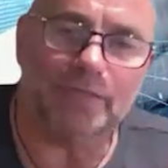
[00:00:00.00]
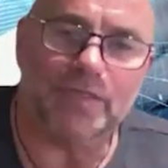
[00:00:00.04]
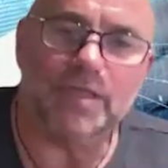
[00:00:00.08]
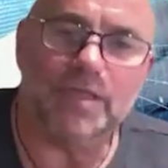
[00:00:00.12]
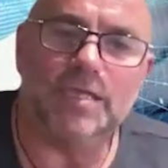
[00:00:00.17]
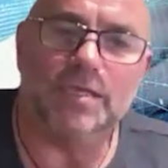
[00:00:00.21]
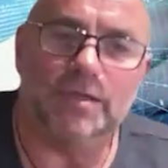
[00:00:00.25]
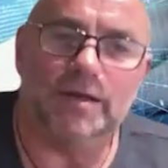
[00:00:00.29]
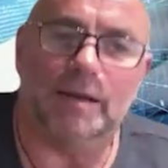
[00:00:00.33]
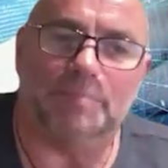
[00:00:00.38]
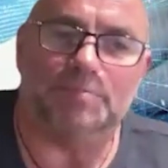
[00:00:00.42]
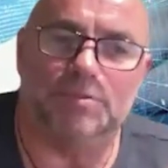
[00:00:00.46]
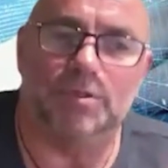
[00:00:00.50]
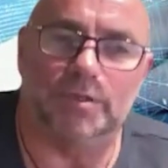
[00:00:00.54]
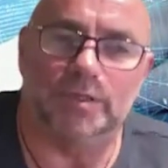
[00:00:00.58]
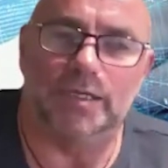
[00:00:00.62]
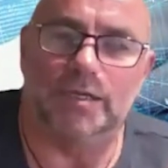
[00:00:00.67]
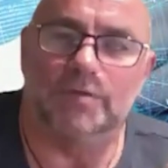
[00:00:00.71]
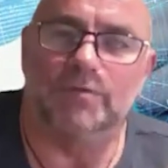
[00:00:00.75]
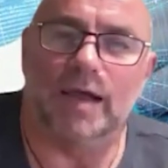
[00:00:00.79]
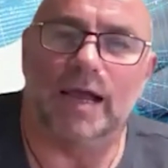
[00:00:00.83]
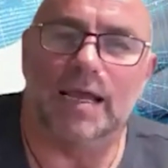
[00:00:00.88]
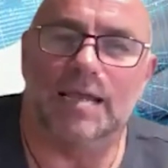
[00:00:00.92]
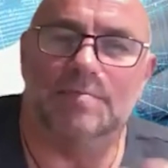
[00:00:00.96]
And I think you're
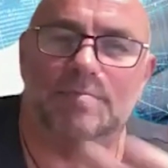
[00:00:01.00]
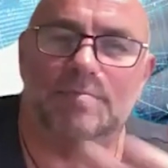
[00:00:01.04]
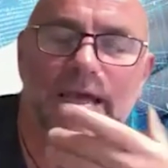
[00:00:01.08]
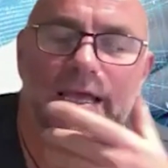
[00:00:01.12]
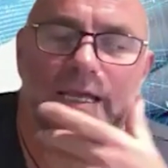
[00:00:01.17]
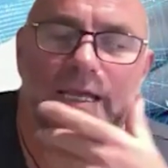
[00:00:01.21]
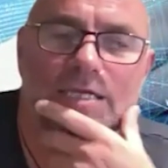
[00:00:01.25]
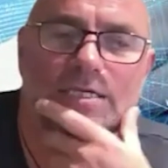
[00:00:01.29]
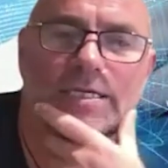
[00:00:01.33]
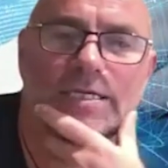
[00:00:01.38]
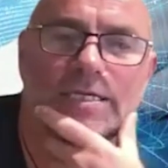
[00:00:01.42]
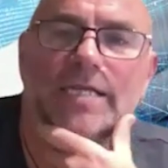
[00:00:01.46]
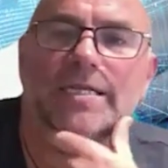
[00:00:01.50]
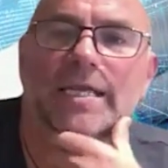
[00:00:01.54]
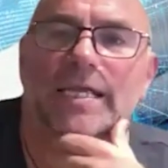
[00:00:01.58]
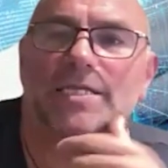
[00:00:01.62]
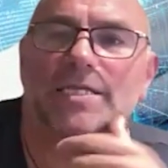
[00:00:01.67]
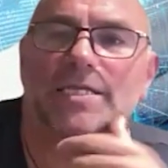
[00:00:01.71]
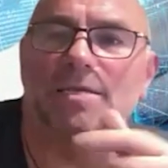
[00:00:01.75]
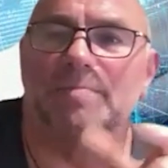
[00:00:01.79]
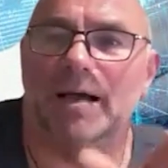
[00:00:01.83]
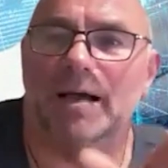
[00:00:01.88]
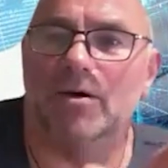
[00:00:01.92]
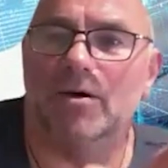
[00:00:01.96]
absolutely right, mate, because
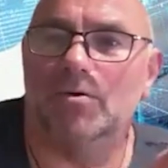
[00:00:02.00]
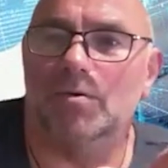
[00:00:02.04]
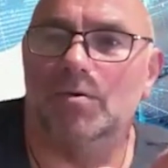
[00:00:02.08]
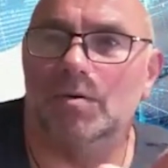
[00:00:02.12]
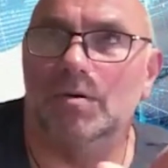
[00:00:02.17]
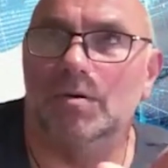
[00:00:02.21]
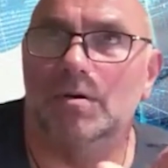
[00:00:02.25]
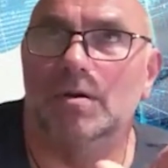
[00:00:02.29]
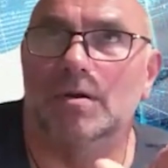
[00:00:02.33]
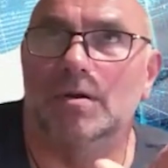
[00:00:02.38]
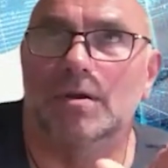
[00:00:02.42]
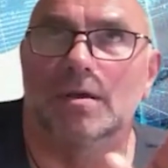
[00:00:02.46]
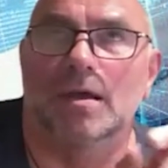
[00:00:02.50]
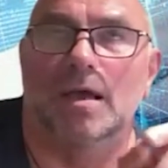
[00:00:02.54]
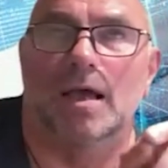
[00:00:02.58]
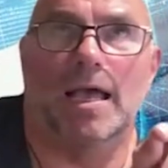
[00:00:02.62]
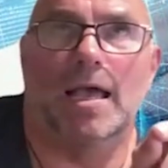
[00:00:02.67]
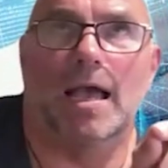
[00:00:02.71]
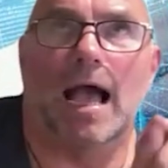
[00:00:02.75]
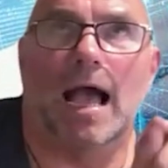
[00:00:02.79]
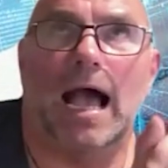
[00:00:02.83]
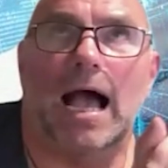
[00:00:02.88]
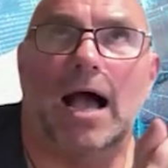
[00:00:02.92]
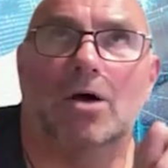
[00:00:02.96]
it's about
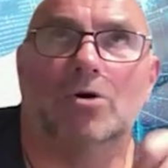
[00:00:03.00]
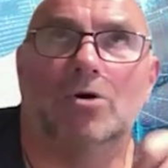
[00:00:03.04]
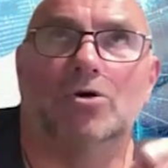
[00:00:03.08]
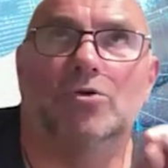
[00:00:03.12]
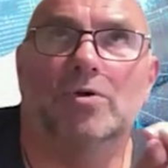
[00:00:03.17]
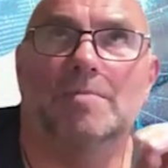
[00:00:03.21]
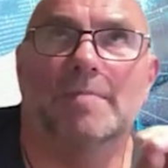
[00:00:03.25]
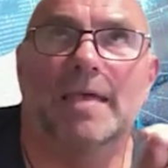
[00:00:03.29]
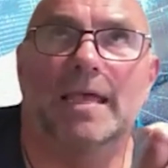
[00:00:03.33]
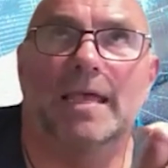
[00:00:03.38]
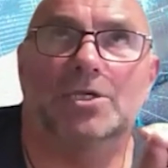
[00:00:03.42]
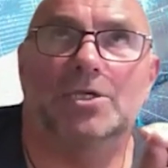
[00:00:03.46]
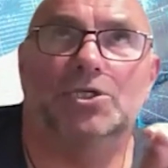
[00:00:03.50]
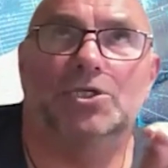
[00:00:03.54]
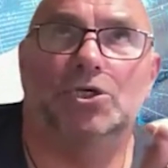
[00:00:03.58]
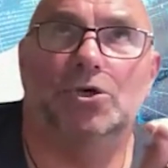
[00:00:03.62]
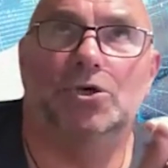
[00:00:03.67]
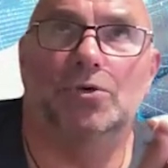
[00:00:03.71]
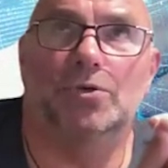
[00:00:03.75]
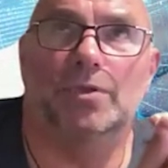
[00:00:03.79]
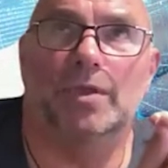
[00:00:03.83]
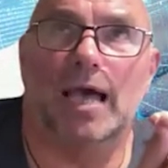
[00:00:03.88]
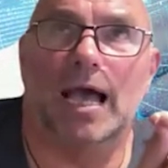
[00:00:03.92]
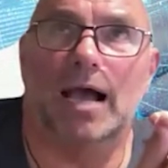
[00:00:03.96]
how do we make
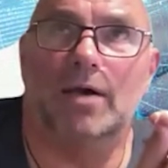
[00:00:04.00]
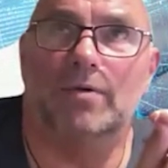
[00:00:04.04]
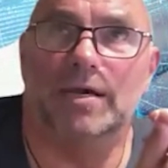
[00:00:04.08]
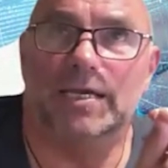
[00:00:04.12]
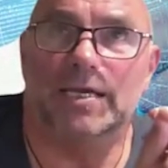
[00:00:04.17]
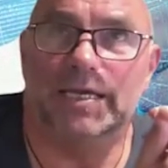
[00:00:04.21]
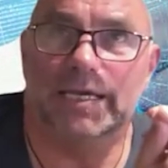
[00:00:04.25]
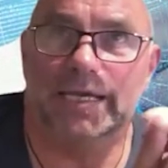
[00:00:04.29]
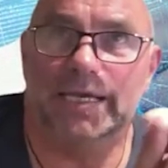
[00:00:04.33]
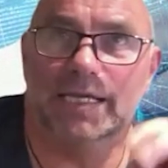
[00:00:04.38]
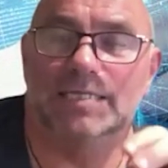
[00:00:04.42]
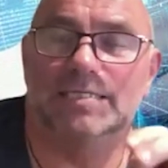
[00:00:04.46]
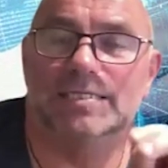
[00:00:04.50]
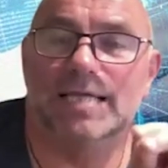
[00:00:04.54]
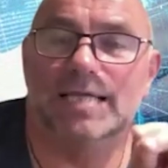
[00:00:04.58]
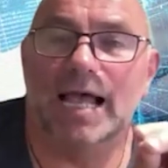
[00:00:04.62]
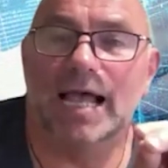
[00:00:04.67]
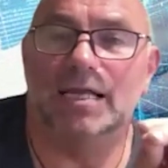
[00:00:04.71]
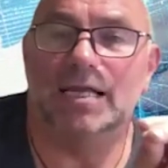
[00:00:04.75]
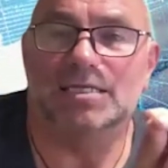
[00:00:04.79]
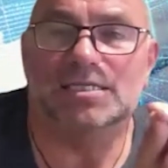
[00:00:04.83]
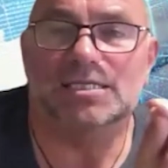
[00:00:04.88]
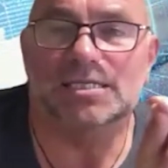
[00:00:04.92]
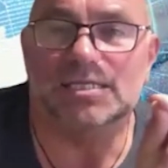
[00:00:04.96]
sure that our
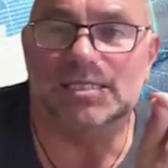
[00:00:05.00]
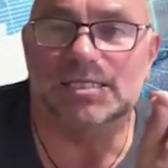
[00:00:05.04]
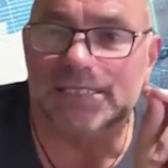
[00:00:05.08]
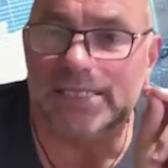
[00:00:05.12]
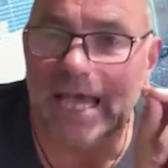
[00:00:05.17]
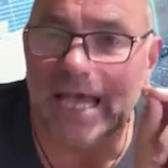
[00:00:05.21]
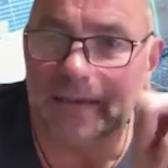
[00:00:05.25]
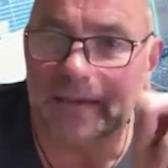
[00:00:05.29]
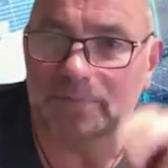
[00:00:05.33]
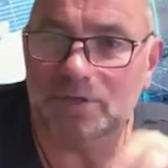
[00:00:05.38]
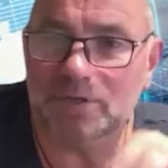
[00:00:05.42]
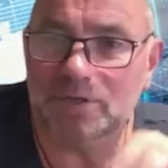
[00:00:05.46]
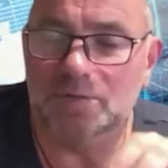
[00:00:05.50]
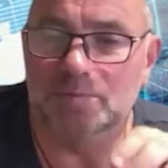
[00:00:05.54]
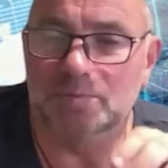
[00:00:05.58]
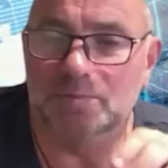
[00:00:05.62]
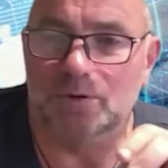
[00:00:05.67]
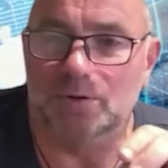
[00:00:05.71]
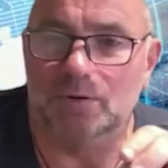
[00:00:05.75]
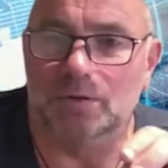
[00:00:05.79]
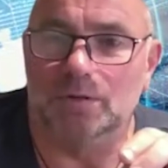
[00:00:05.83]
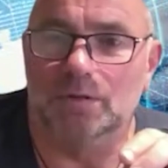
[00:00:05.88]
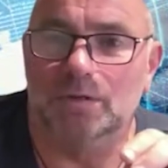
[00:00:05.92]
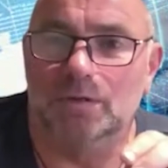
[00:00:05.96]
kids aren't
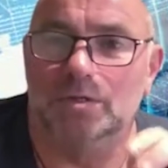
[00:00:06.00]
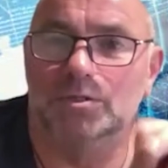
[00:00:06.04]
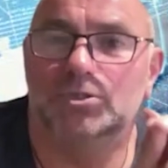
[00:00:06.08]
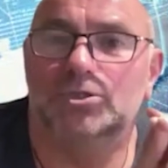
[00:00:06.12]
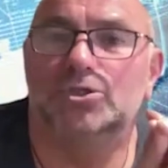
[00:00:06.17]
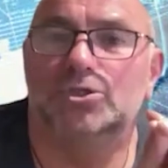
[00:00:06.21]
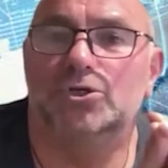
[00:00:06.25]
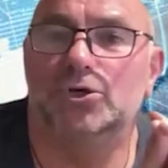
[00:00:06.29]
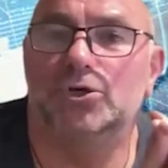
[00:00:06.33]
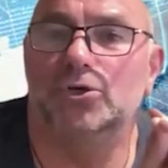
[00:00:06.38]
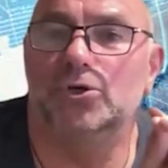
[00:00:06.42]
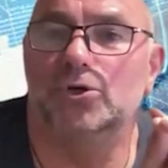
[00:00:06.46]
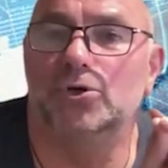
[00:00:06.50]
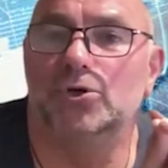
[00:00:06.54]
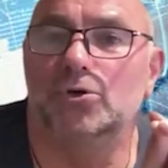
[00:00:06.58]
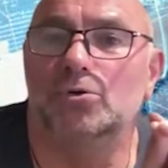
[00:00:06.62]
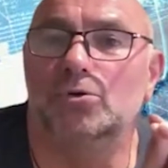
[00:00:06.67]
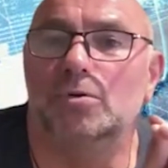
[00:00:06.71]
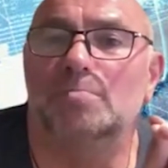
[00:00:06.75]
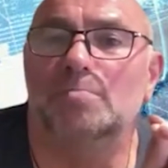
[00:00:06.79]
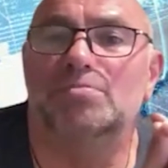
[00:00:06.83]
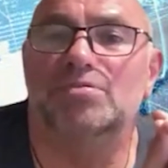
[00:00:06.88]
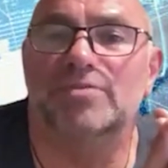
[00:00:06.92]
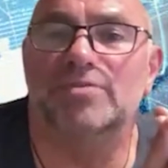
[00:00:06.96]
susceptible
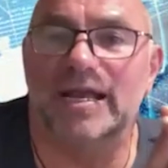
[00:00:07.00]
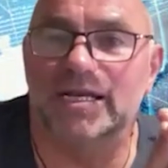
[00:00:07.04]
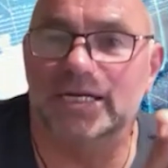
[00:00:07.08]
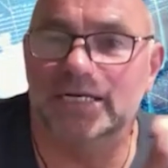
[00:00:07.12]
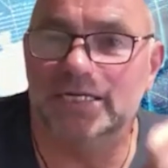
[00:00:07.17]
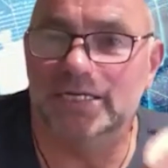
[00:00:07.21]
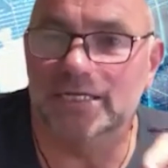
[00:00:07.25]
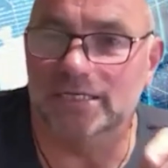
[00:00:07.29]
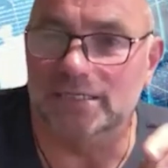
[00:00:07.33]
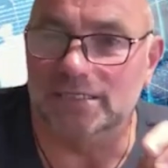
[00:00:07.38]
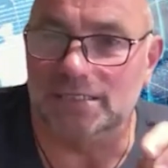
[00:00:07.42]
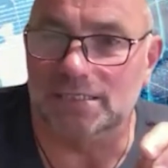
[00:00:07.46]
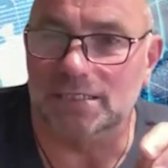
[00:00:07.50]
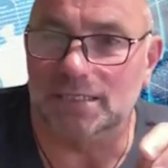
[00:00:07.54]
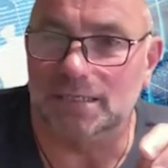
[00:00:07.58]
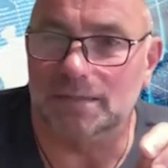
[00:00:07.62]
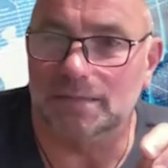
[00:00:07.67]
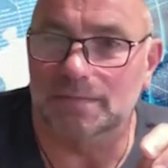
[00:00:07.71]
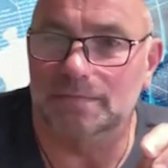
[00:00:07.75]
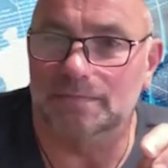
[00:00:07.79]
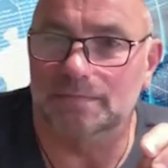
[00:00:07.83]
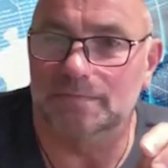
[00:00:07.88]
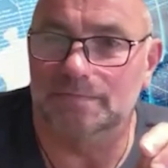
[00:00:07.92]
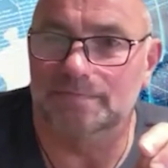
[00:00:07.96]
to
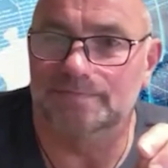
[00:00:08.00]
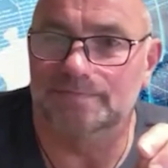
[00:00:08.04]
predators.